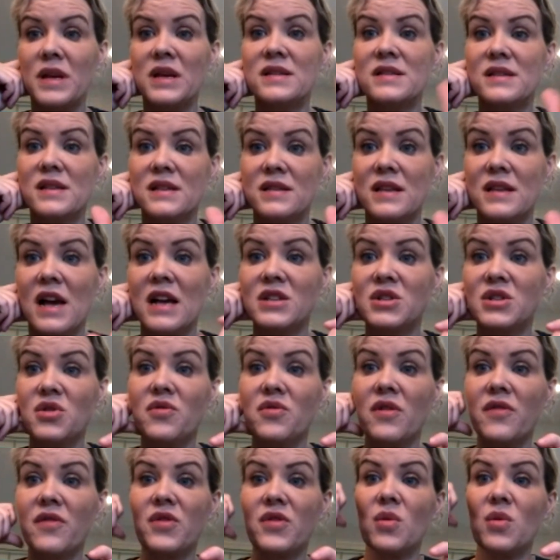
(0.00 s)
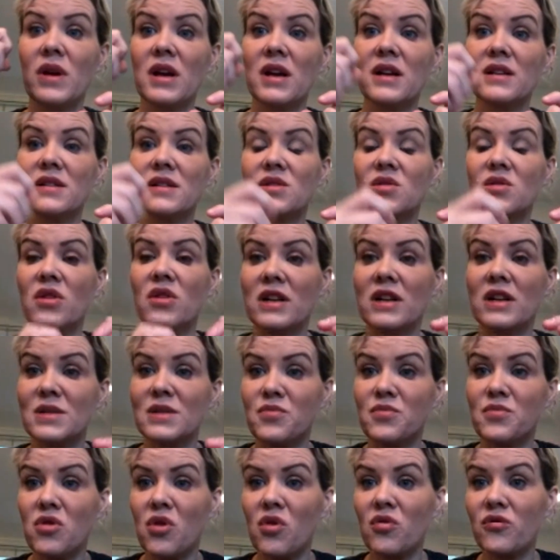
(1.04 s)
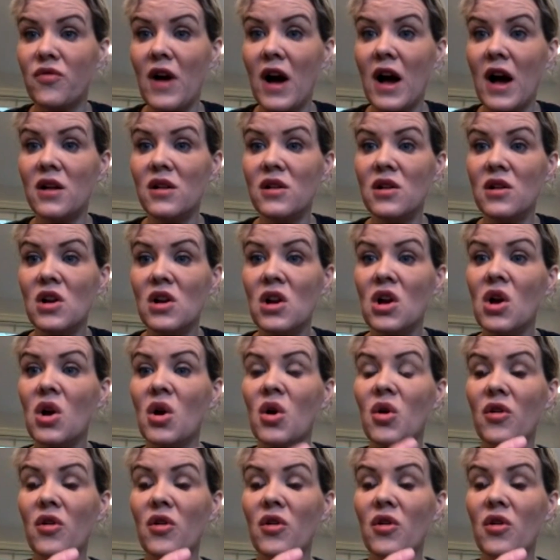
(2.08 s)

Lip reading: pieces as you're reviewing a surrogate's profile